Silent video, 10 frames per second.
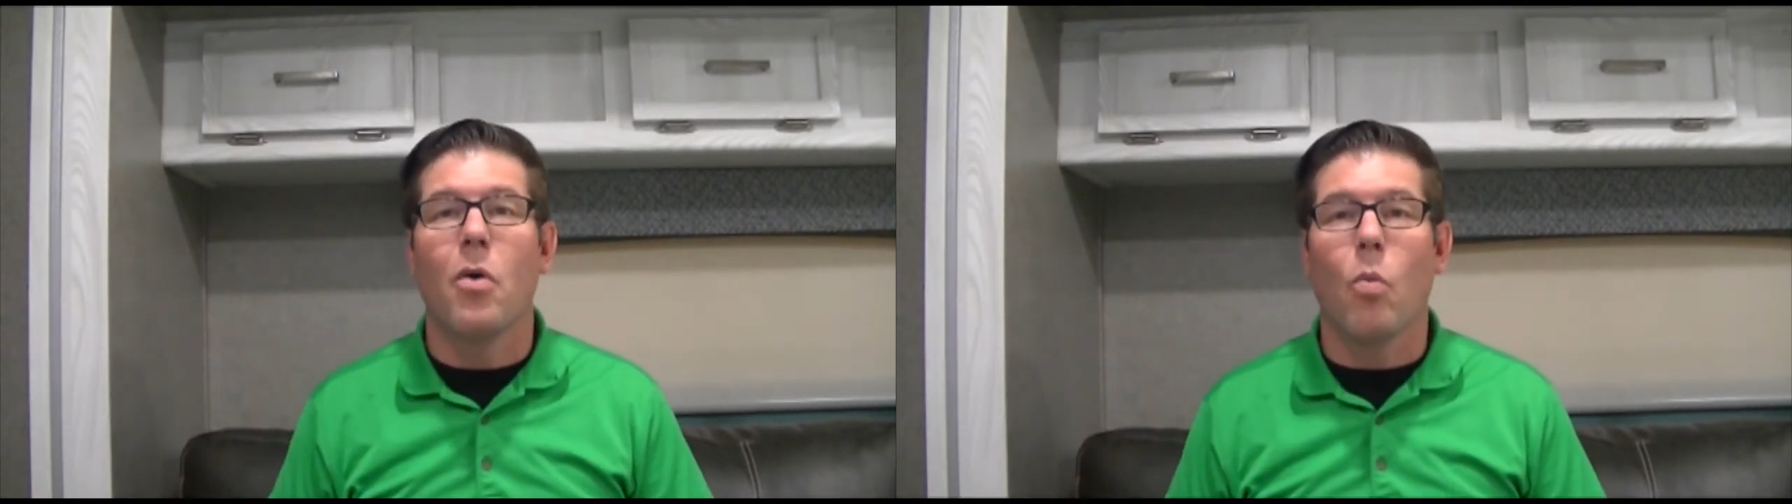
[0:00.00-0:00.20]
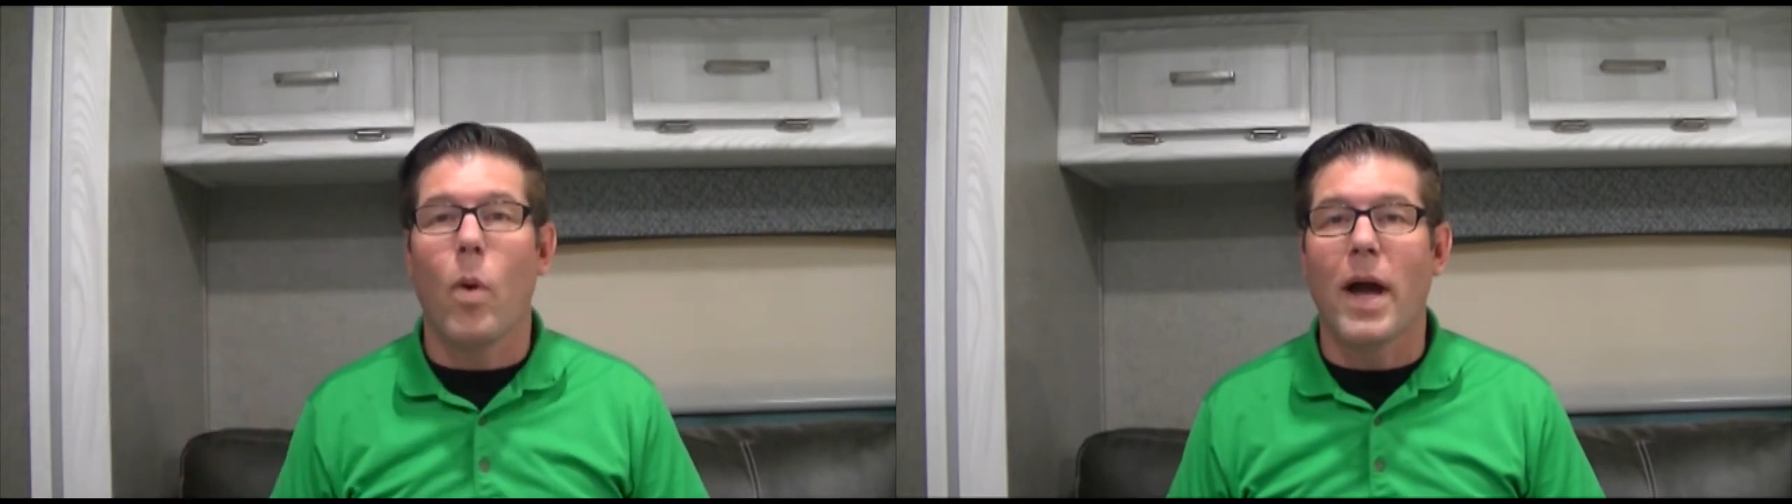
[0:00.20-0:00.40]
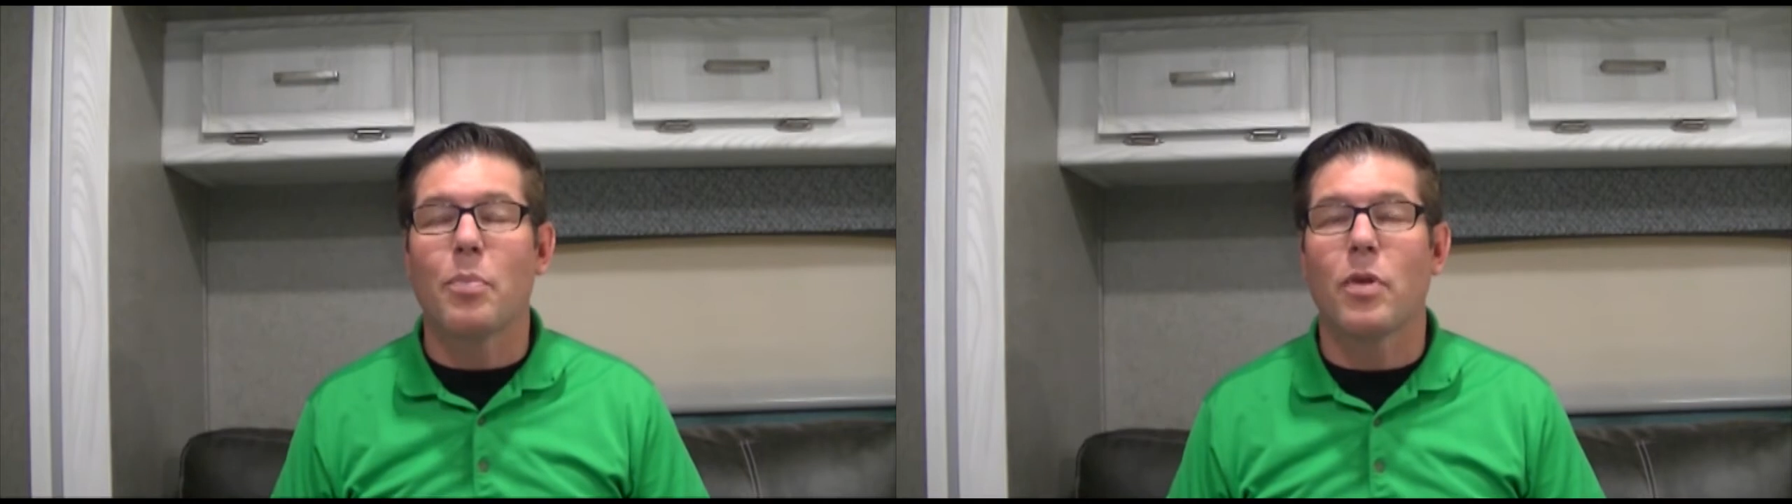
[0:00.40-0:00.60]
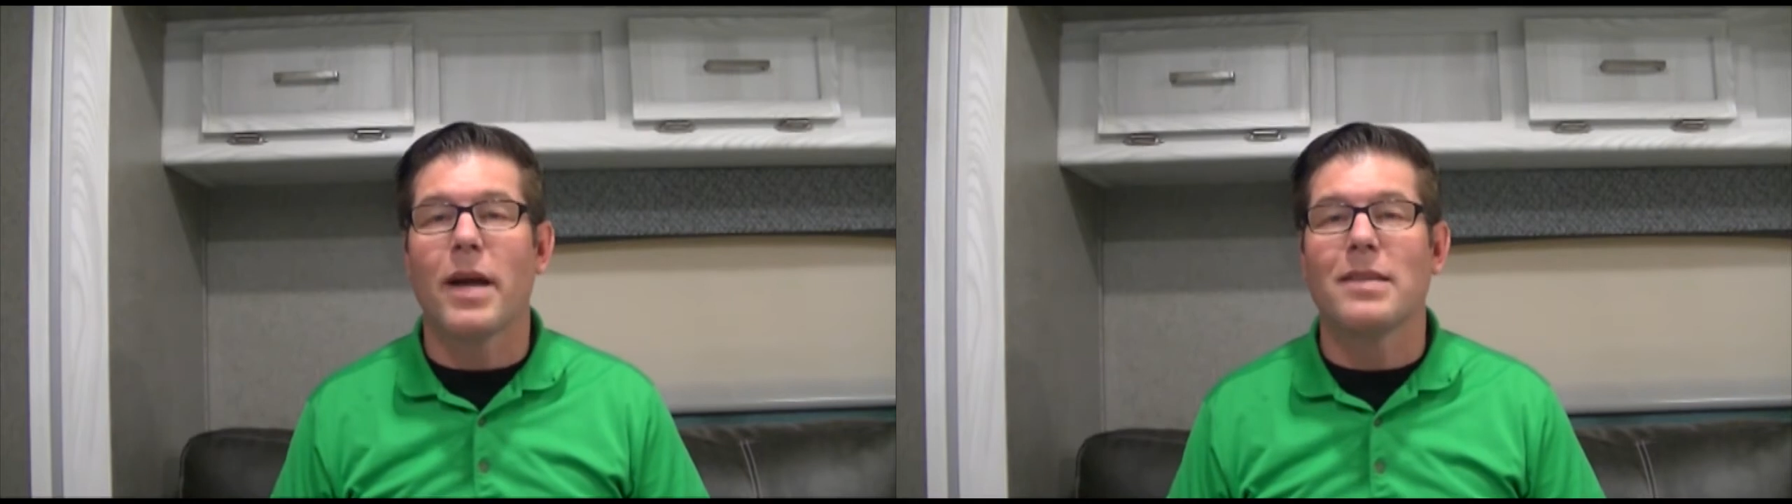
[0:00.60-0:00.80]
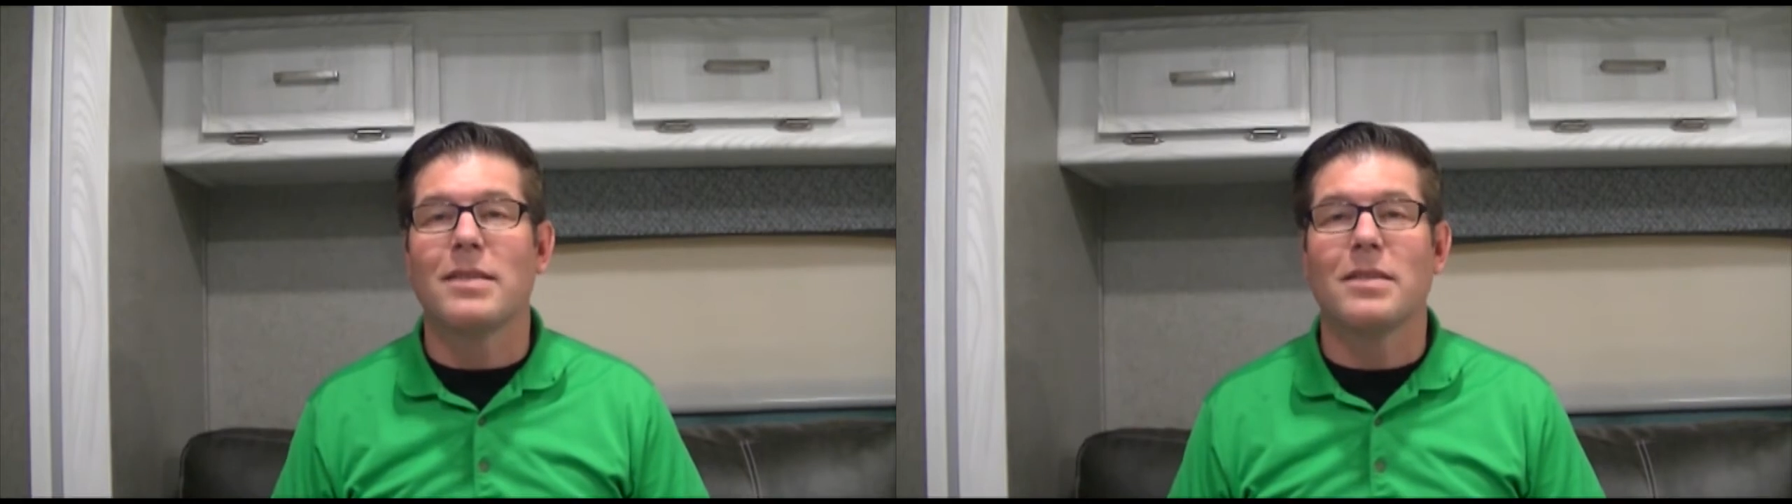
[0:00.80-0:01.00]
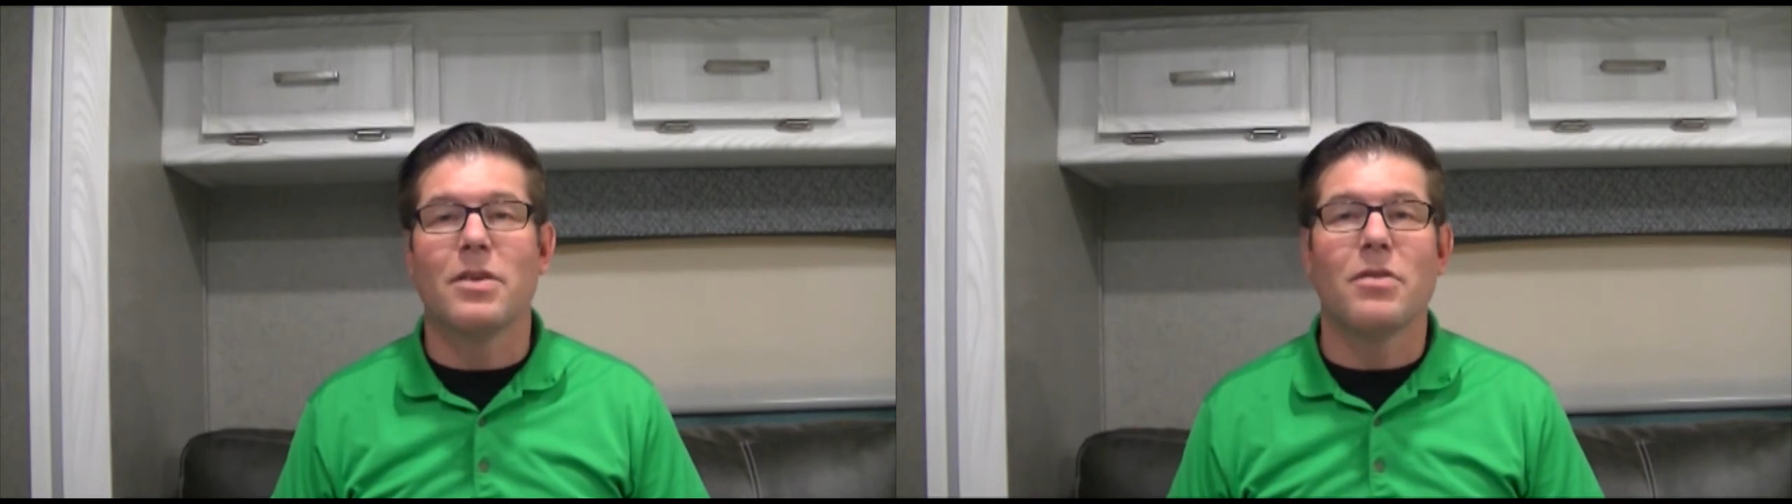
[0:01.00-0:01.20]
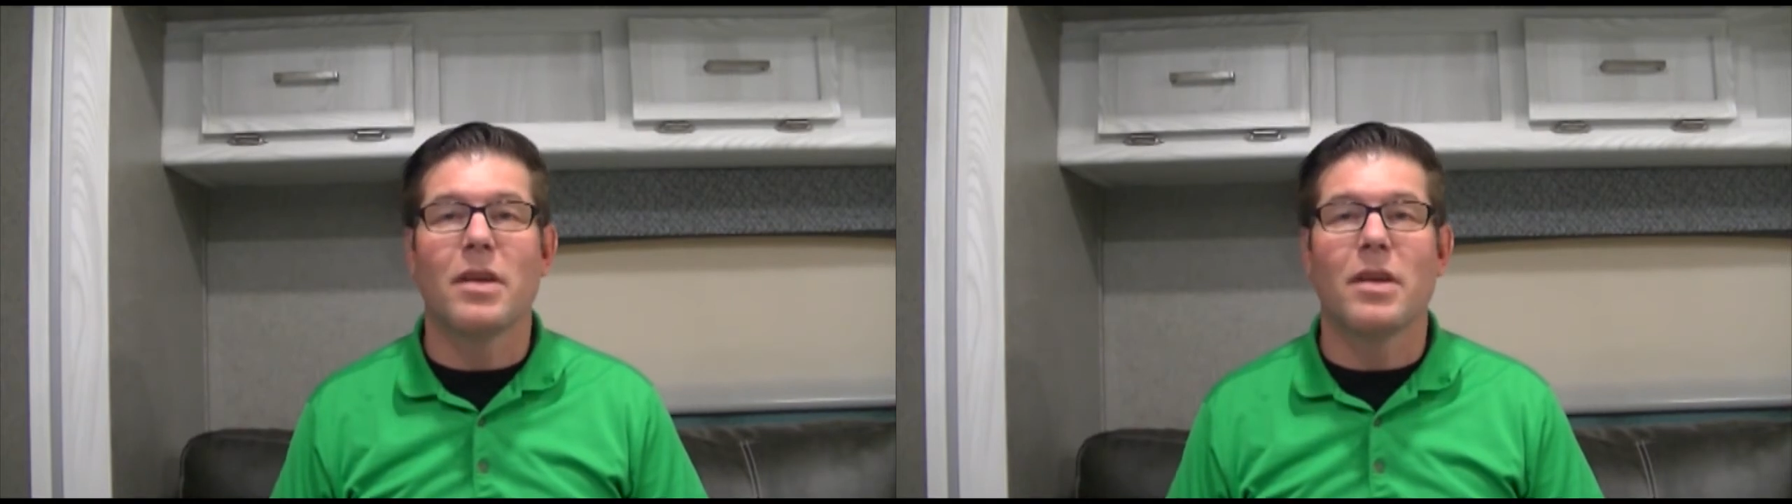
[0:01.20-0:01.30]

white appliances that you can